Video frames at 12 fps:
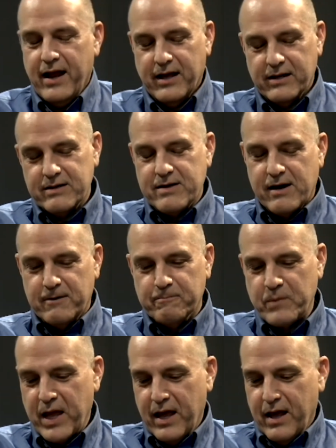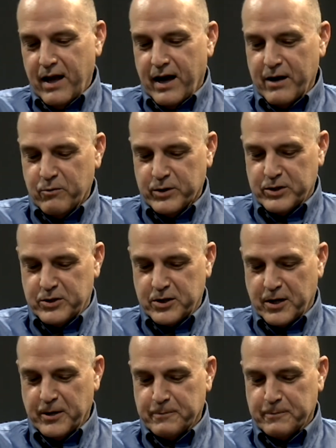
And um, I was. Uh,